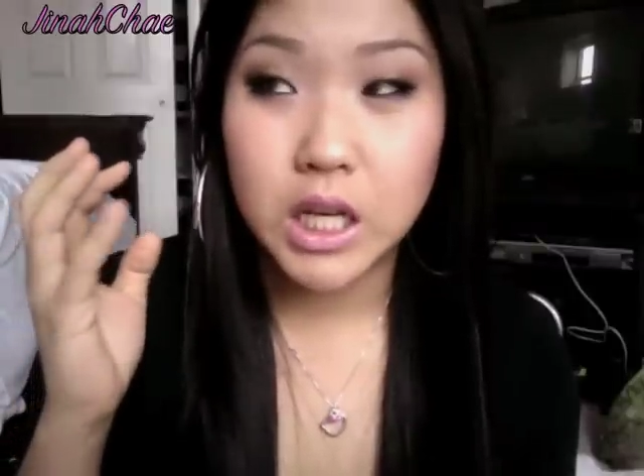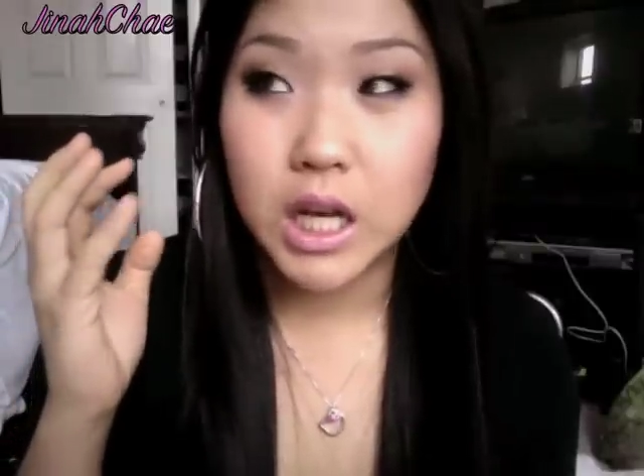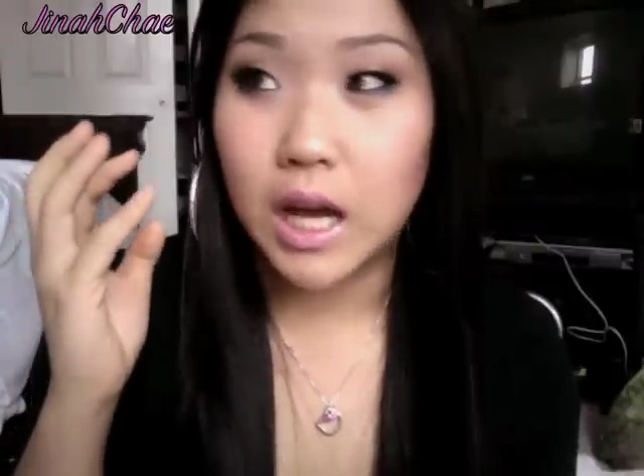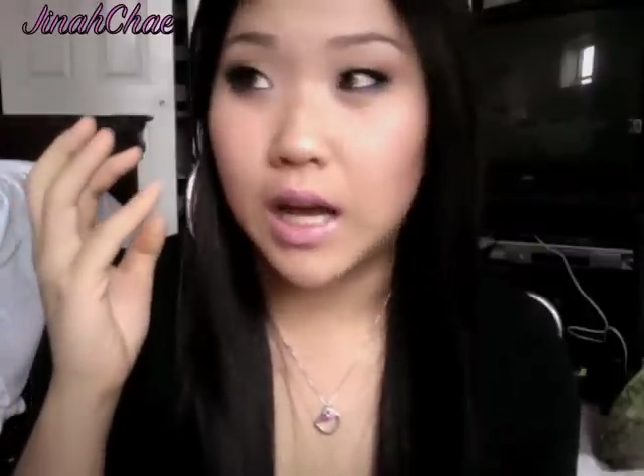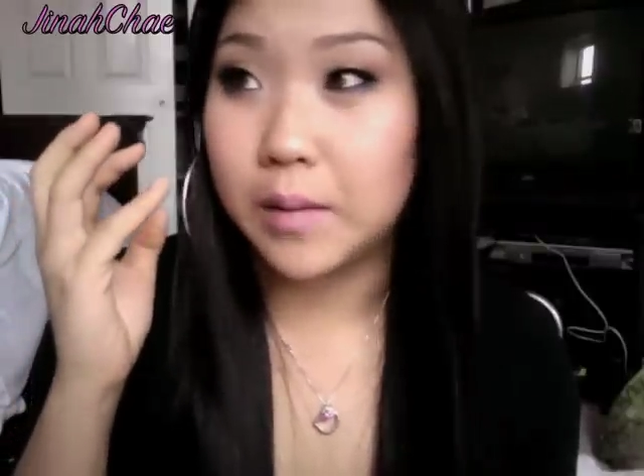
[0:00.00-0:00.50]

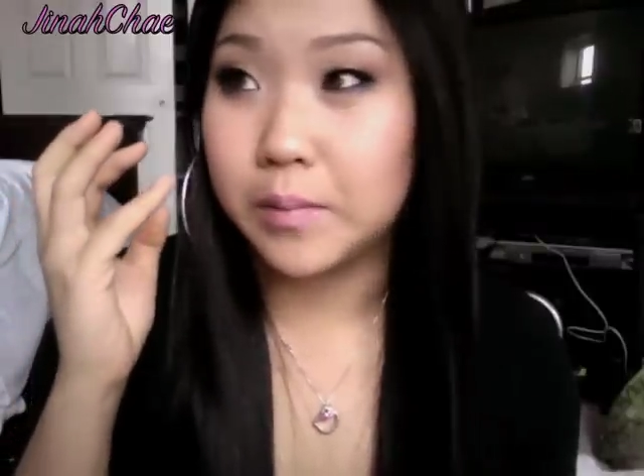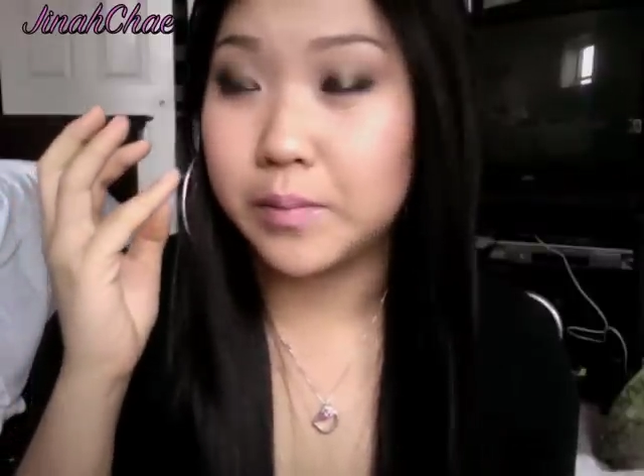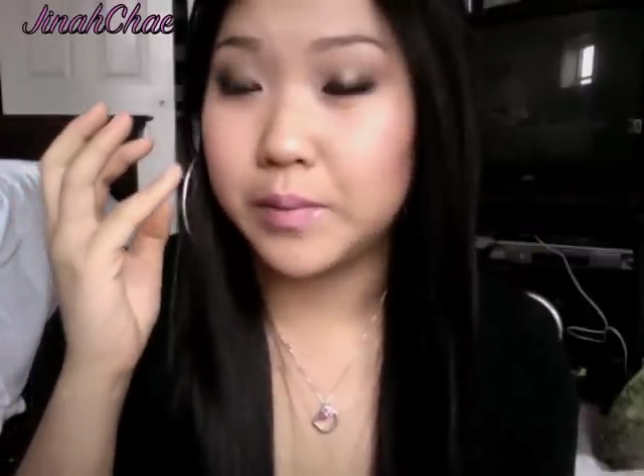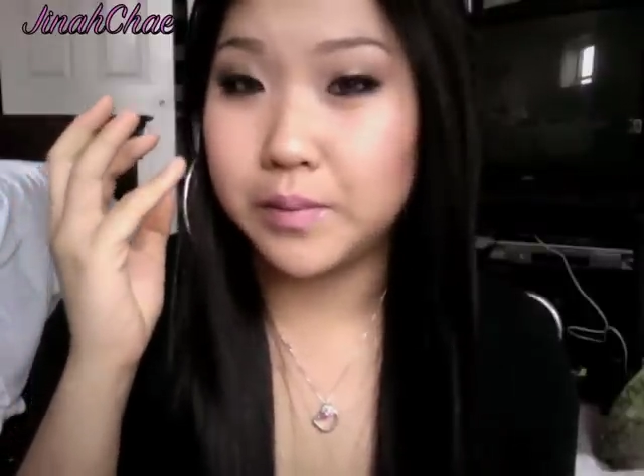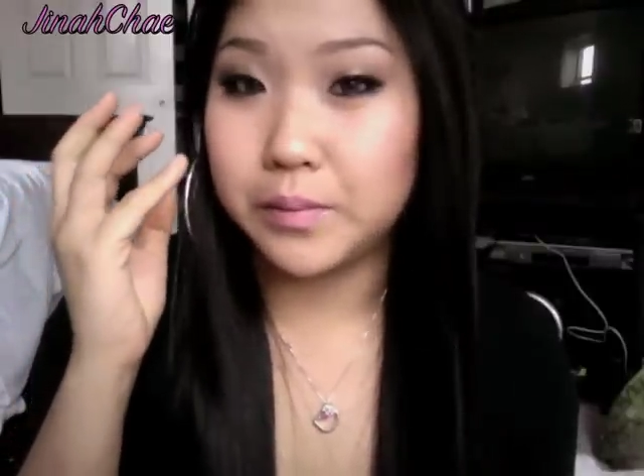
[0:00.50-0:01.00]
um,
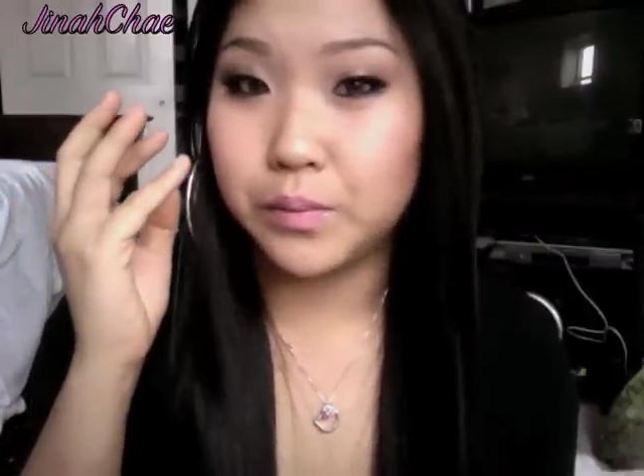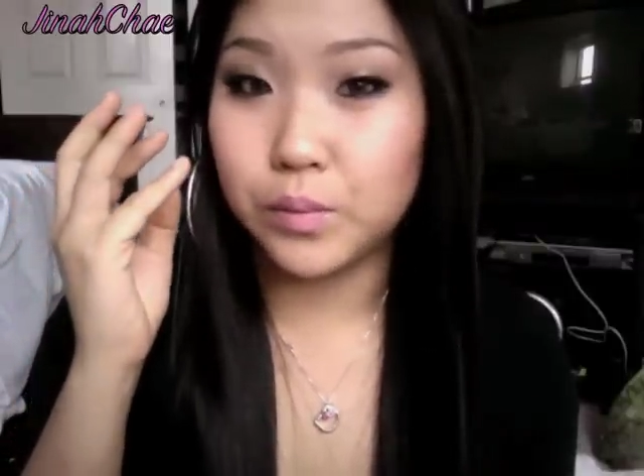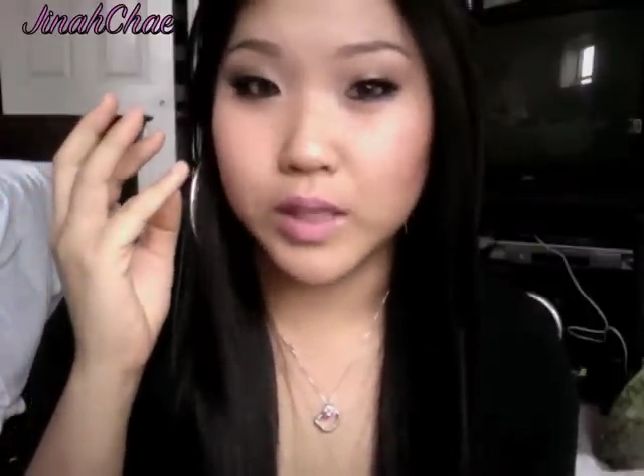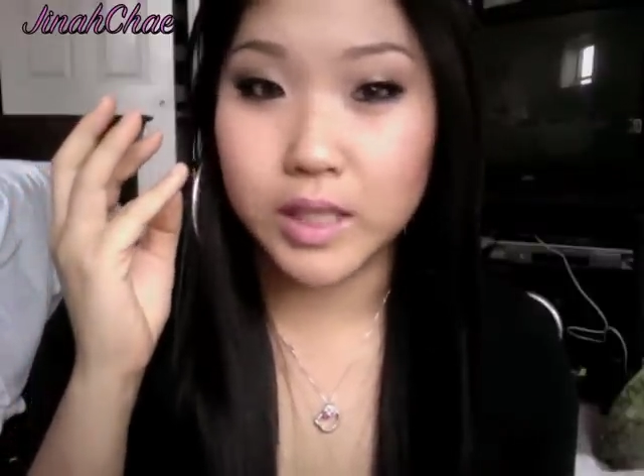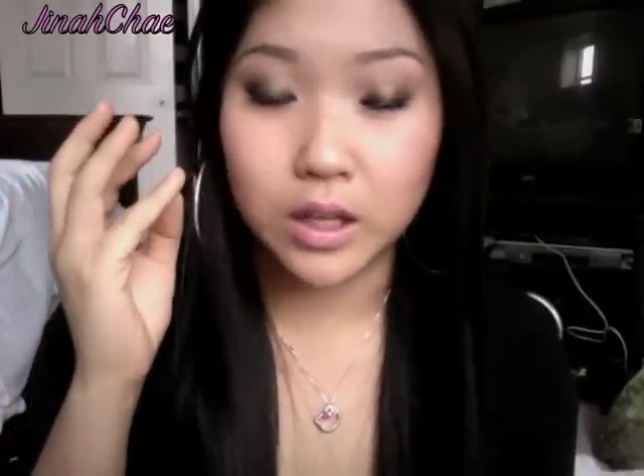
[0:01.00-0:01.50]

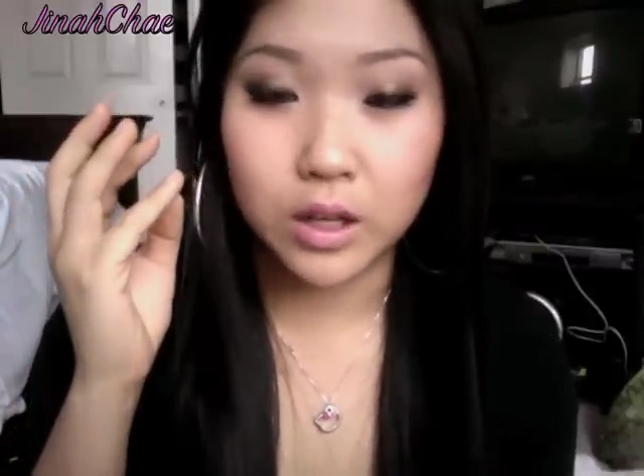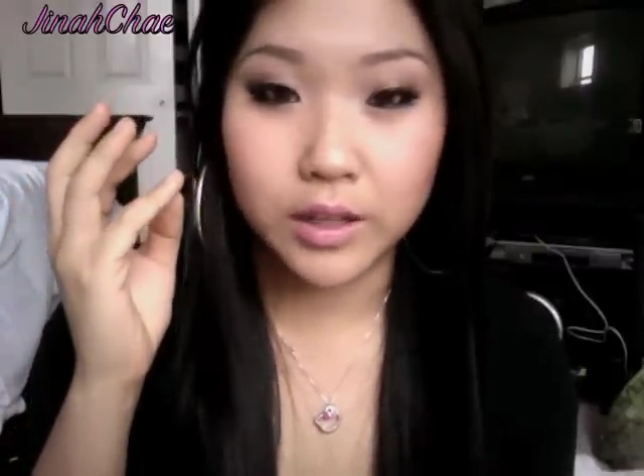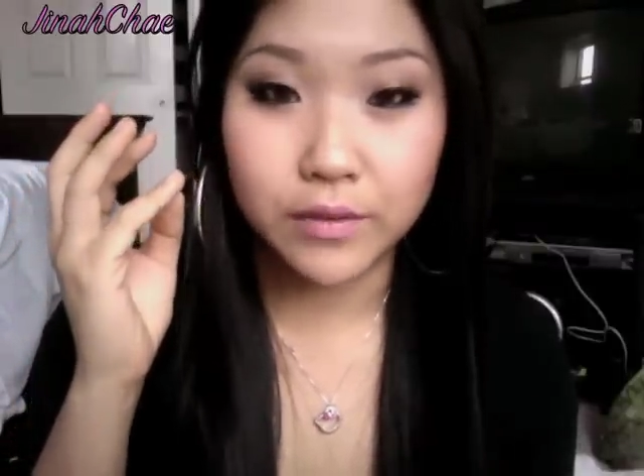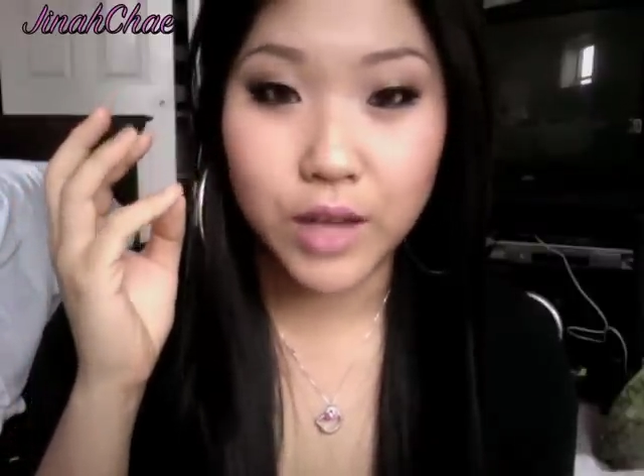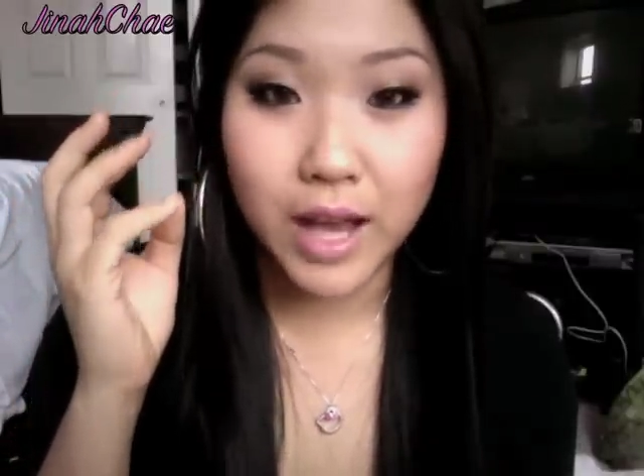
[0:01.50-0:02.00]
what is it called?
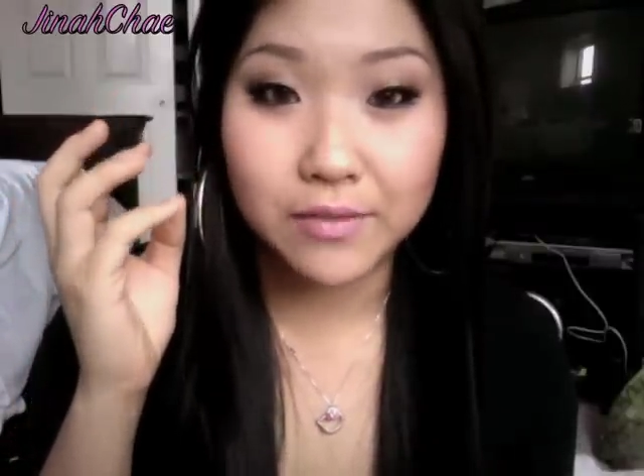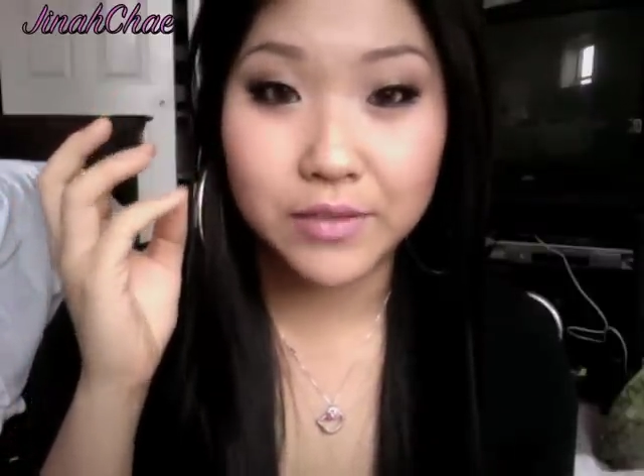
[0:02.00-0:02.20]
If you have